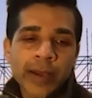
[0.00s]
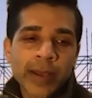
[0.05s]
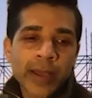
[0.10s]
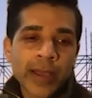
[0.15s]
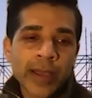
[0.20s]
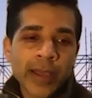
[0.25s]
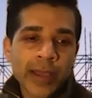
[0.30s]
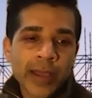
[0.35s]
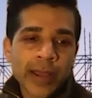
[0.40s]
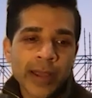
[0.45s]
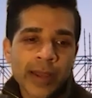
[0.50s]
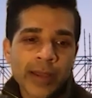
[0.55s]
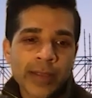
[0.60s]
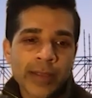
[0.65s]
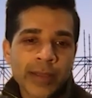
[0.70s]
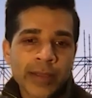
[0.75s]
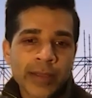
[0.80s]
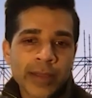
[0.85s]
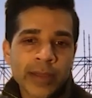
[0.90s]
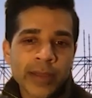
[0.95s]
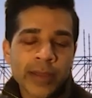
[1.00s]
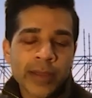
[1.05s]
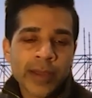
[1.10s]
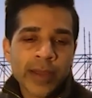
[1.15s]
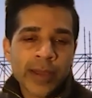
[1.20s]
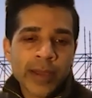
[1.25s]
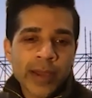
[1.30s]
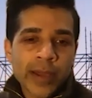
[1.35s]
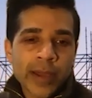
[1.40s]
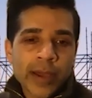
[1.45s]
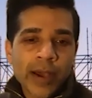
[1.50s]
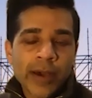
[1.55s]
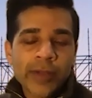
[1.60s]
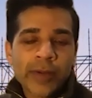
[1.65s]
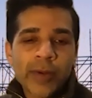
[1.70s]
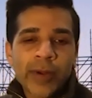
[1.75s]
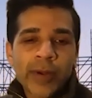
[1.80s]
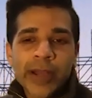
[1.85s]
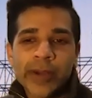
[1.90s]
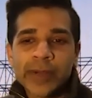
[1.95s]
And the
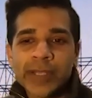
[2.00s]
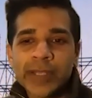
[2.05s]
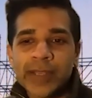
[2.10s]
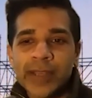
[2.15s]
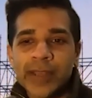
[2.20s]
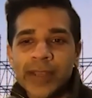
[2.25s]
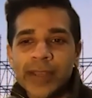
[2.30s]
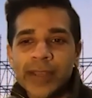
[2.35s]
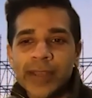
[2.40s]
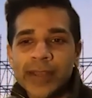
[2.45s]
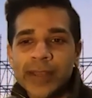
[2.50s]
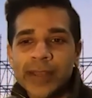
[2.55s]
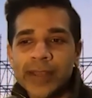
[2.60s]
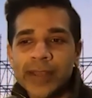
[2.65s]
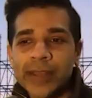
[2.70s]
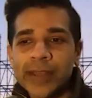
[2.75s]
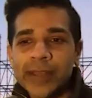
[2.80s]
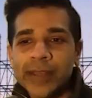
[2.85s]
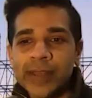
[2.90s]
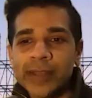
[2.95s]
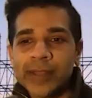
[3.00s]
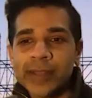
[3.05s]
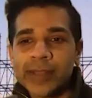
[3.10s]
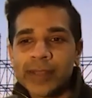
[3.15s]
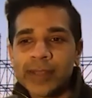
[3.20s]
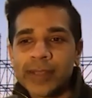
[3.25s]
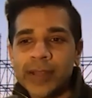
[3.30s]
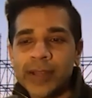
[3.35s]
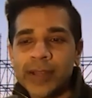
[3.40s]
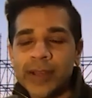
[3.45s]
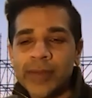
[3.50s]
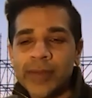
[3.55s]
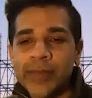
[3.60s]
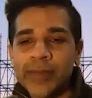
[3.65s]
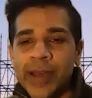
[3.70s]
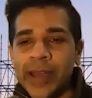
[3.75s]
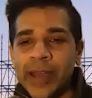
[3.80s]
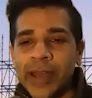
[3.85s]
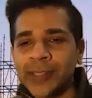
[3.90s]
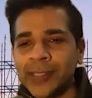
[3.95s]
other one I would say is I
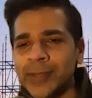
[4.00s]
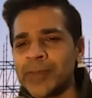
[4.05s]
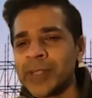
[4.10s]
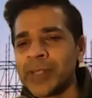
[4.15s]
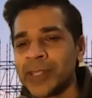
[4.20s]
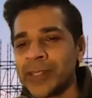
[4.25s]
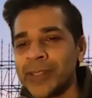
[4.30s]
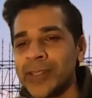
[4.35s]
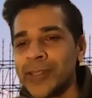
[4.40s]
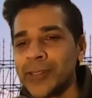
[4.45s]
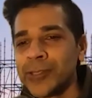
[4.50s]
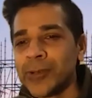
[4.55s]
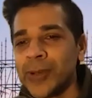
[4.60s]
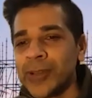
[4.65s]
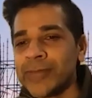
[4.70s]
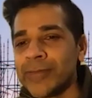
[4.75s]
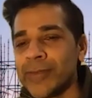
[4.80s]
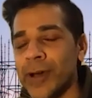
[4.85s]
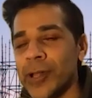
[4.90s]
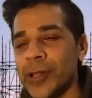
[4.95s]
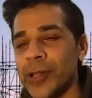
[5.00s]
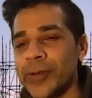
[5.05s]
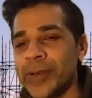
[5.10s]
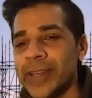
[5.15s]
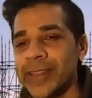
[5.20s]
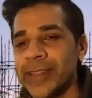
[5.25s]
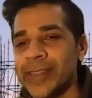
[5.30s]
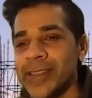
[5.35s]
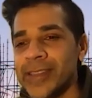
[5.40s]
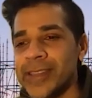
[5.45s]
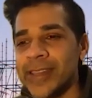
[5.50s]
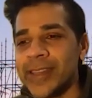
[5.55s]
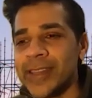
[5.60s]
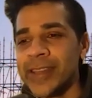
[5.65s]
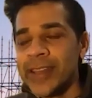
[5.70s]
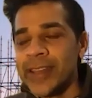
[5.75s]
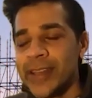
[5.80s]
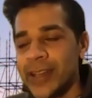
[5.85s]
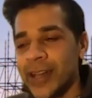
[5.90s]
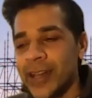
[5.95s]
actually particularly enjoy following
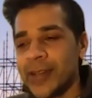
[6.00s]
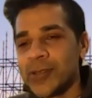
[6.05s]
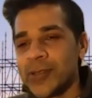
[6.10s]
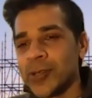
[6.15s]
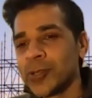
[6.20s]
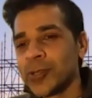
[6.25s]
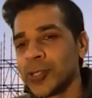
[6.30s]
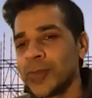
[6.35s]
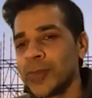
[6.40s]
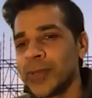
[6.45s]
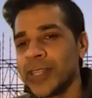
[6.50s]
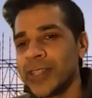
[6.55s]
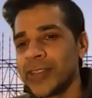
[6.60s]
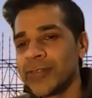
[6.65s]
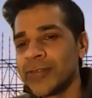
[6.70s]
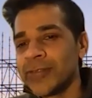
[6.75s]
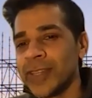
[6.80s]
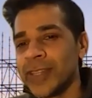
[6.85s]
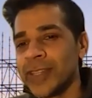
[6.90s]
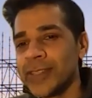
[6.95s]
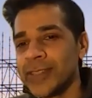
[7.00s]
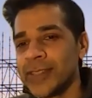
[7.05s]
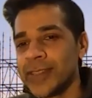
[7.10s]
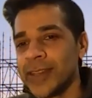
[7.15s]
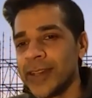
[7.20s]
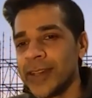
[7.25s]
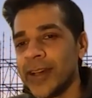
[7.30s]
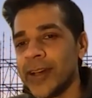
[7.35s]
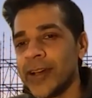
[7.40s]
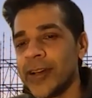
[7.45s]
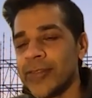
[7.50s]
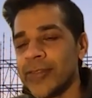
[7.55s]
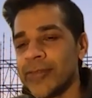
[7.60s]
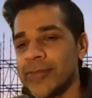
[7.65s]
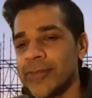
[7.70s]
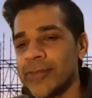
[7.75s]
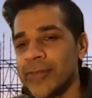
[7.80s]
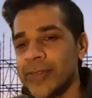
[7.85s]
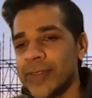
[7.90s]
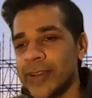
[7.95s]
the social media feeds
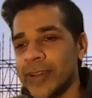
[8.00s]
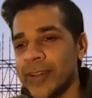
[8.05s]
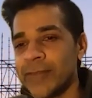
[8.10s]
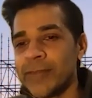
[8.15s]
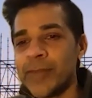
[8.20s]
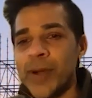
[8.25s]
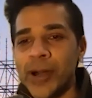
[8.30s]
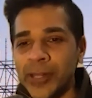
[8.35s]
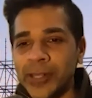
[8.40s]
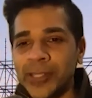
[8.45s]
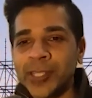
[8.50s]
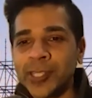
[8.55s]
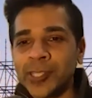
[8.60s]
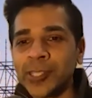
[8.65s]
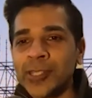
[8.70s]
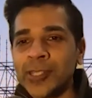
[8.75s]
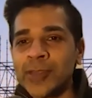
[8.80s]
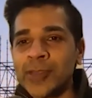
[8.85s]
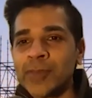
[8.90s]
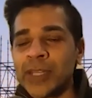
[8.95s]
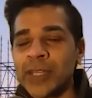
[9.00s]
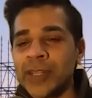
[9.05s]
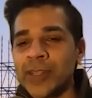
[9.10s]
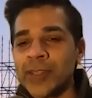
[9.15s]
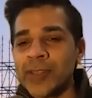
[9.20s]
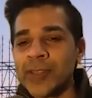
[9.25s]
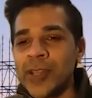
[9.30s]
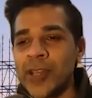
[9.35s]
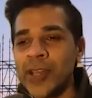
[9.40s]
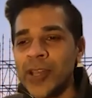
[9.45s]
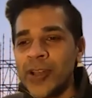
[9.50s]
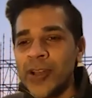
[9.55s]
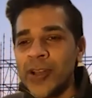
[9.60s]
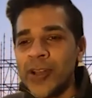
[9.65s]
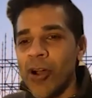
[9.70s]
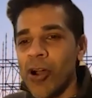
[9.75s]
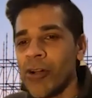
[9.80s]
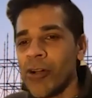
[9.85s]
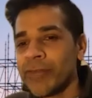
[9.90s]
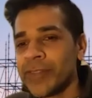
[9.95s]
of politicians because
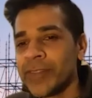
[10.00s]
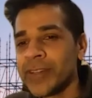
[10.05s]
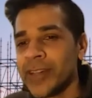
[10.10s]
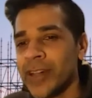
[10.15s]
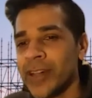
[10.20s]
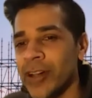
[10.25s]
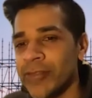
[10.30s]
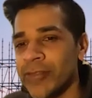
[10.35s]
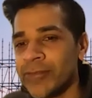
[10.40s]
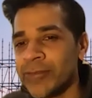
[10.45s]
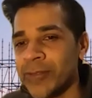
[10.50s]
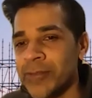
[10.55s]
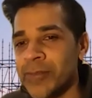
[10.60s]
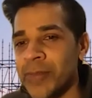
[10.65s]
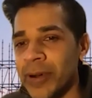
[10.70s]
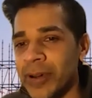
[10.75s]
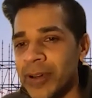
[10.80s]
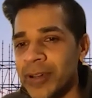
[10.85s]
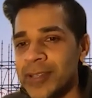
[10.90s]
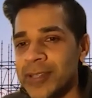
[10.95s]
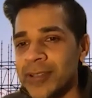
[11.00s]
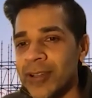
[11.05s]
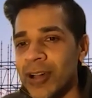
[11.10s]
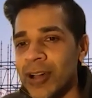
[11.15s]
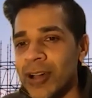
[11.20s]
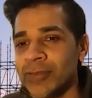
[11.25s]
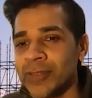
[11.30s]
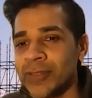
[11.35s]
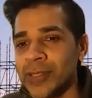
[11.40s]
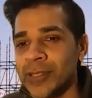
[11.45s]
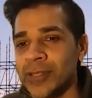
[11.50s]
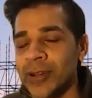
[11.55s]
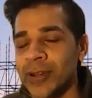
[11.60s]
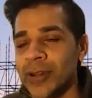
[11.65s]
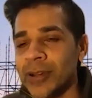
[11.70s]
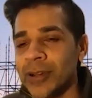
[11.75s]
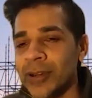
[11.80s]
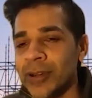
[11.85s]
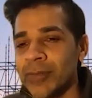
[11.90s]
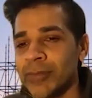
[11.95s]
off-the-cuff remarks often
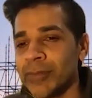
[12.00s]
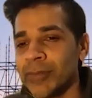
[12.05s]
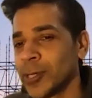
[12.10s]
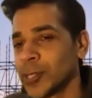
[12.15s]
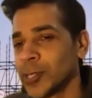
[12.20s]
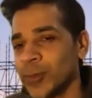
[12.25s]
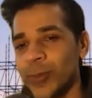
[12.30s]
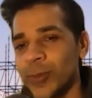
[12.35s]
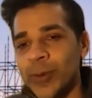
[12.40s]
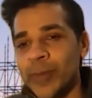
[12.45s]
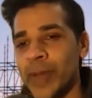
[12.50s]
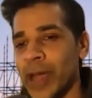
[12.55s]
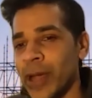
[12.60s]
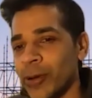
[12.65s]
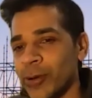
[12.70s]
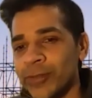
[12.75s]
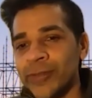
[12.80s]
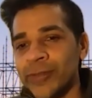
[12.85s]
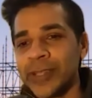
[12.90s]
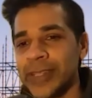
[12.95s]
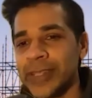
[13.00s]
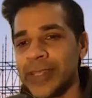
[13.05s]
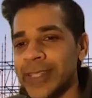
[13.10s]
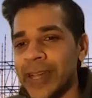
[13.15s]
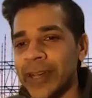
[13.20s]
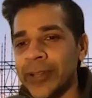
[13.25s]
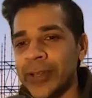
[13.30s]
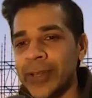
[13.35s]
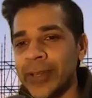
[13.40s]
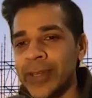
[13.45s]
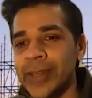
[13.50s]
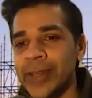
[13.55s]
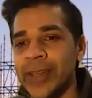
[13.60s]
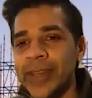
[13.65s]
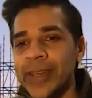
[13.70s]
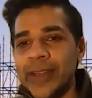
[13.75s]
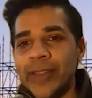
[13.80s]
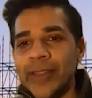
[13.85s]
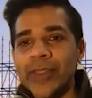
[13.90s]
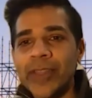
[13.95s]
are much more powerful and telling
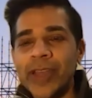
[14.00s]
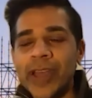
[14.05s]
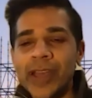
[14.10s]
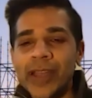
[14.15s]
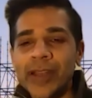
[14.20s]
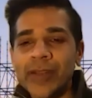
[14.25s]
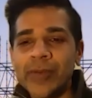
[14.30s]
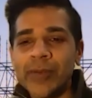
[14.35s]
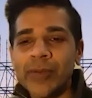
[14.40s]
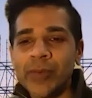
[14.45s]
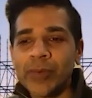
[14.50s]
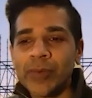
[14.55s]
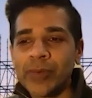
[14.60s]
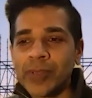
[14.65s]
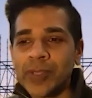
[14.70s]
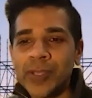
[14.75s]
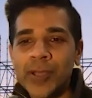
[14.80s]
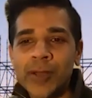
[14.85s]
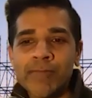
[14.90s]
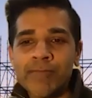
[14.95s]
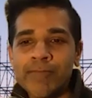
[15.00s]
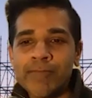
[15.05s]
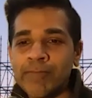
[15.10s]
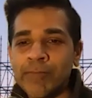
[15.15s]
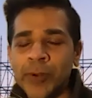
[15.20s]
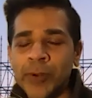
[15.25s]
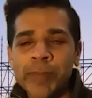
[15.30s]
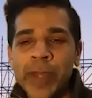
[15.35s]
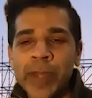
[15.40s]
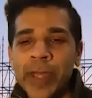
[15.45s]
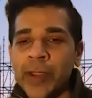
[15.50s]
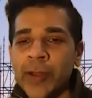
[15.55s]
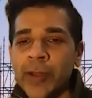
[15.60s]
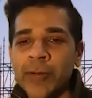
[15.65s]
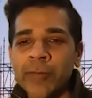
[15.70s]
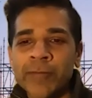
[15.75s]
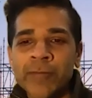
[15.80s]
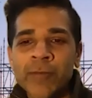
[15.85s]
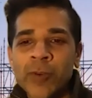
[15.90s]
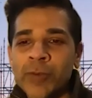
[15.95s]
than some
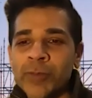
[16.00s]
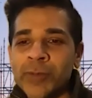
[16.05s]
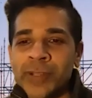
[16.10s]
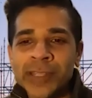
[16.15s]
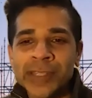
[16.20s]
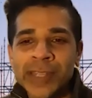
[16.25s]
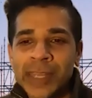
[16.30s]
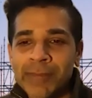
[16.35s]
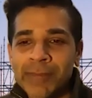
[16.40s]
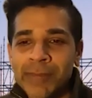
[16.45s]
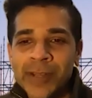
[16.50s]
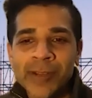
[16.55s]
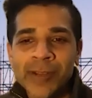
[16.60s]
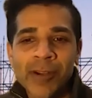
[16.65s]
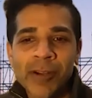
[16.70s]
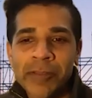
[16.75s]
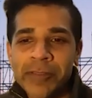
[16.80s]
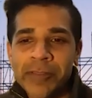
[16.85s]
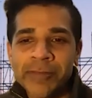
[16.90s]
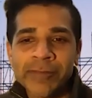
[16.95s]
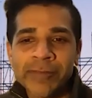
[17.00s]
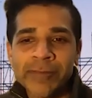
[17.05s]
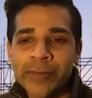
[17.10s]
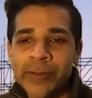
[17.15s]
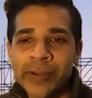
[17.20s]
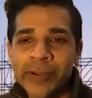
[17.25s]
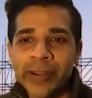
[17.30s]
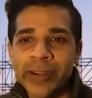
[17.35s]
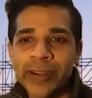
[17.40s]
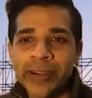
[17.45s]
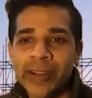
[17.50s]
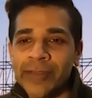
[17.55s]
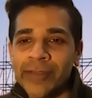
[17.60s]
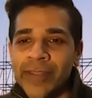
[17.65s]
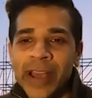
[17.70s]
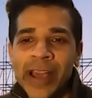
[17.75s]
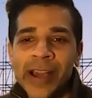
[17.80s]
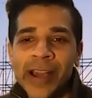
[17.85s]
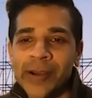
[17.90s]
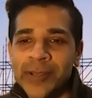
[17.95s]
prepared formal statement on the floor of
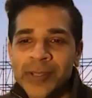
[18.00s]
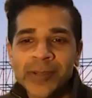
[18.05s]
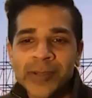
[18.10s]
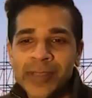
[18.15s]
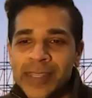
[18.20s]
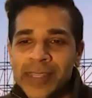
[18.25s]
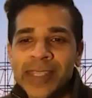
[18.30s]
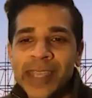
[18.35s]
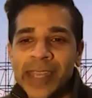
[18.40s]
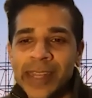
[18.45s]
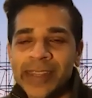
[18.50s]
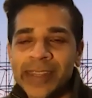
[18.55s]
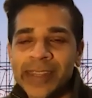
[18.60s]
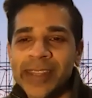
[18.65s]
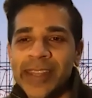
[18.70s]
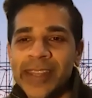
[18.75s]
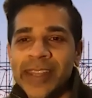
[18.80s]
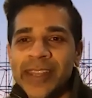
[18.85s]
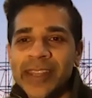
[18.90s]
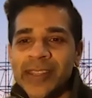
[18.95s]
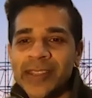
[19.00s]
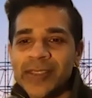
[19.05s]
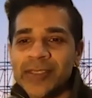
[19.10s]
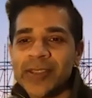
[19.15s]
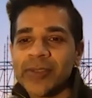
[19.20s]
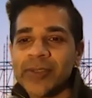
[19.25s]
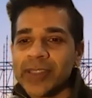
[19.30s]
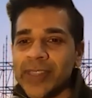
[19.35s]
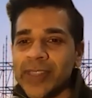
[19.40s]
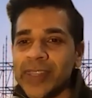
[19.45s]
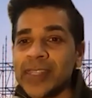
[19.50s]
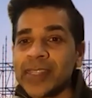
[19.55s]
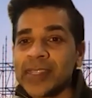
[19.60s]
the House or the Senate. So I think